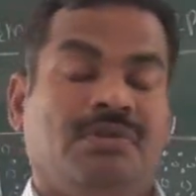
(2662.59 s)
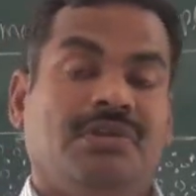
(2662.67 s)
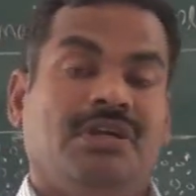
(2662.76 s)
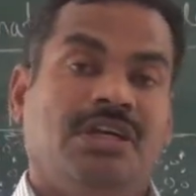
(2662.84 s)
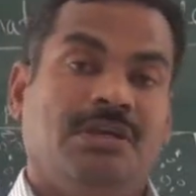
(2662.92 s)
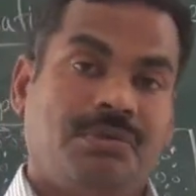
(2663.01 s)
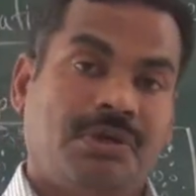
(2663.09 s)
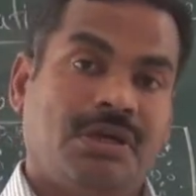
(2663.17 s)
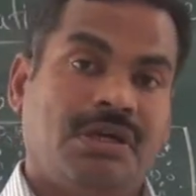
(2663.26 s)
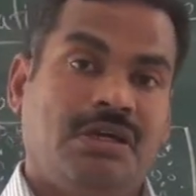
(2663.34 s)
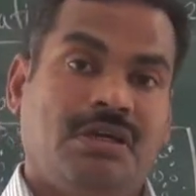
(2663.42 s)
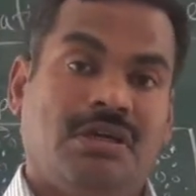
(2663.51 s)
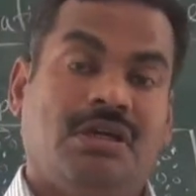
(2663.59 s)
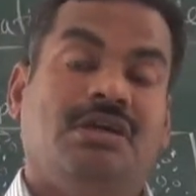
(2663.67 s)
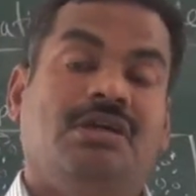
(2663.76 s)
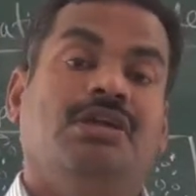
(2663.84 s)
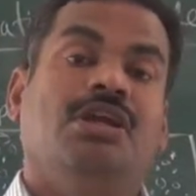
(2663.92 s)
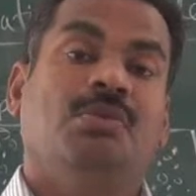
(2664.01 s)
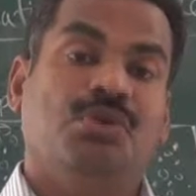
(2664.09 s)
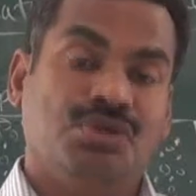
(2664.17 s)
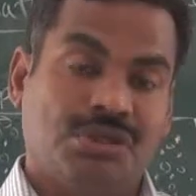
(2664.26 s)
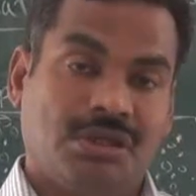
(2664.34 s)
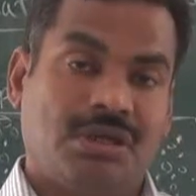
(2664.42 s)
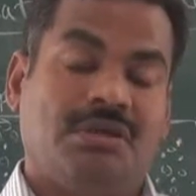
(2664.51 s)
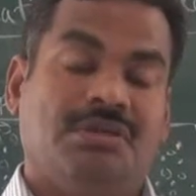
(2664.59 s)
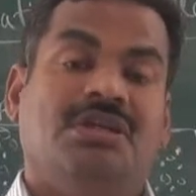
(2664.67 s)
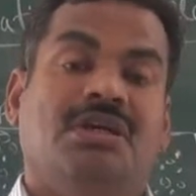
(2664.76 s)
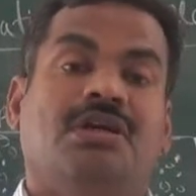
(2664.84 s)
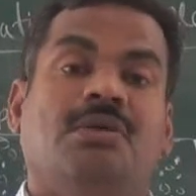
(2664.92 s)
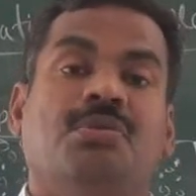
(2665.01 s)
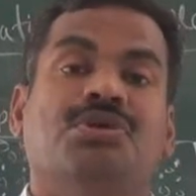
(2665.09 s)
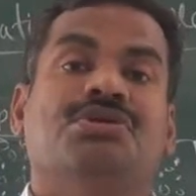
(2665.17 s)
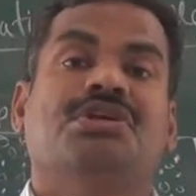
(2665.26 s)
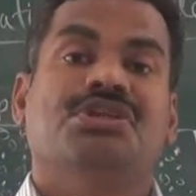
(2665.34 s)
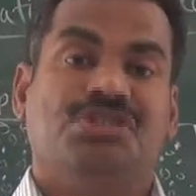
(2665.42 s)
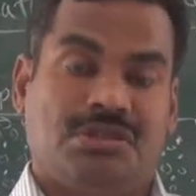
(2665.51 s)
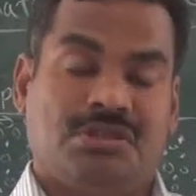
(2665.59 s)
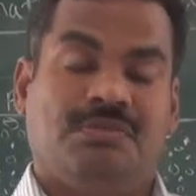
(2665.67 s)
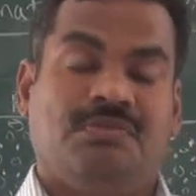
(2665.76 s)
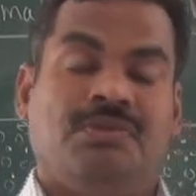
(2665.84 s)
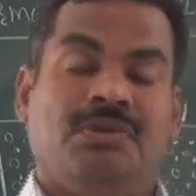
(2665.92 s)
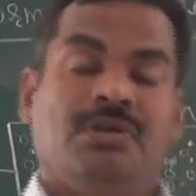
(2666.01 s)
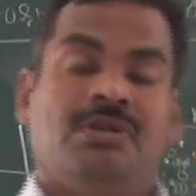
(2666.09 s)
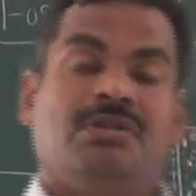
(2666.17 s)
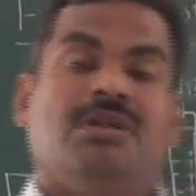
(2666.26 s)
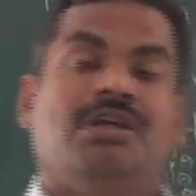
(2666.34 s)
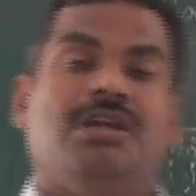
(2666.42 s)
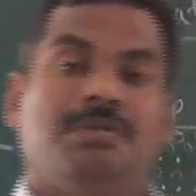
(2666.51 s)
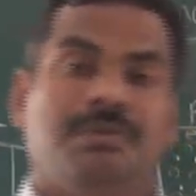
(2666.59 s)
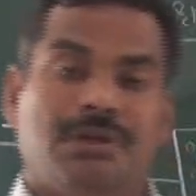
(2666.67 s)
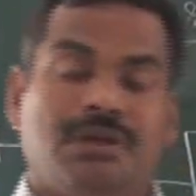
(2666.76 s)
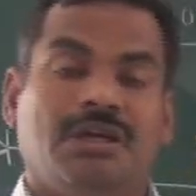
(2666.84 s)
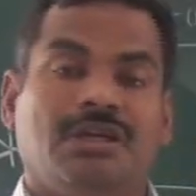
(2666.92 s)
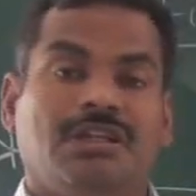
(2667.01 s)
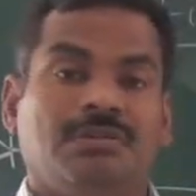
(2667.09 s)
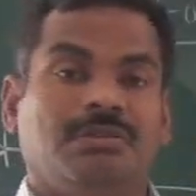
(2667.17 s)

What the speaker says: The direct current and diffusion current they are opposite to each other. The direct current nothing